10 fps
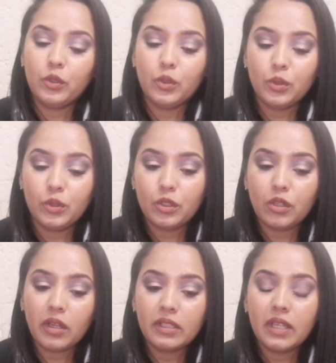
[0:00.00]
You do
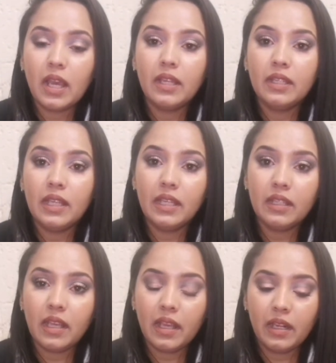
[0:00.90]
not
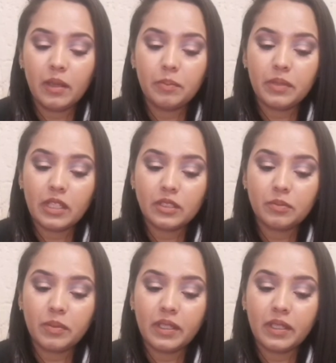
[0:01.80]
need a lip brush,